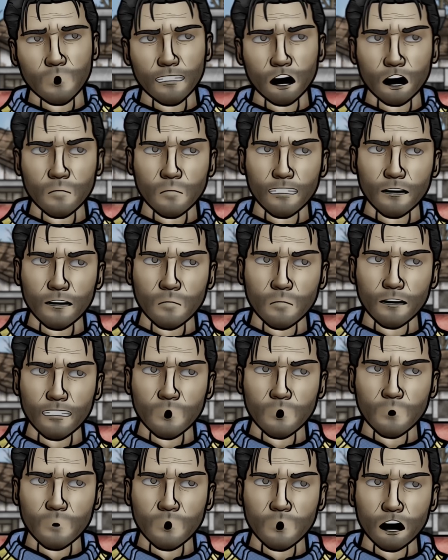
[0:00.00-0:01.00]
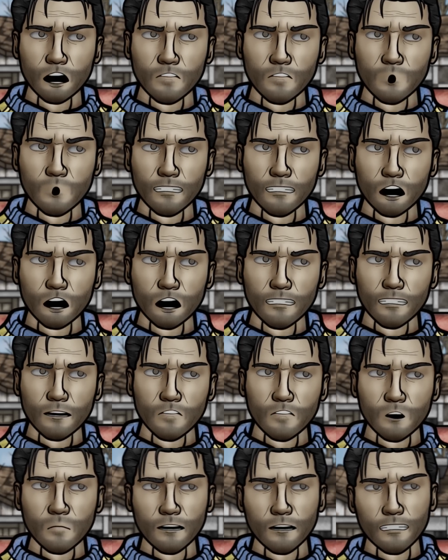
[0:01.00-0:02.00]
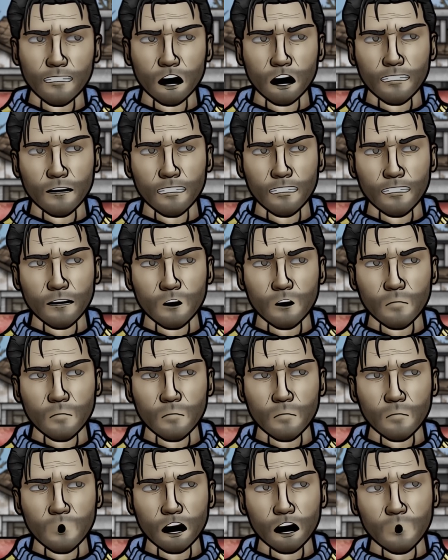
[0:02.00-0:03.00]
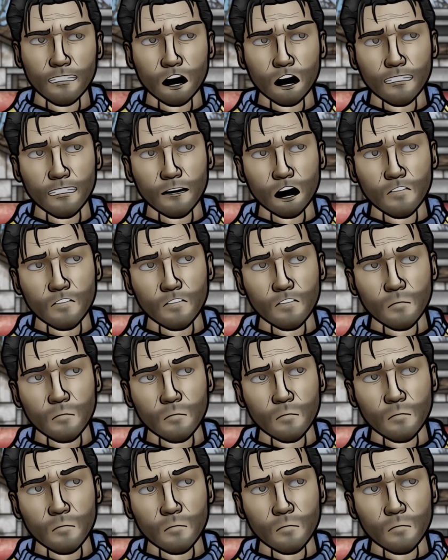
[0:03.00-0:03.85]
You damn Minutemen could use a few sets if we're being honest here. What do you guys have?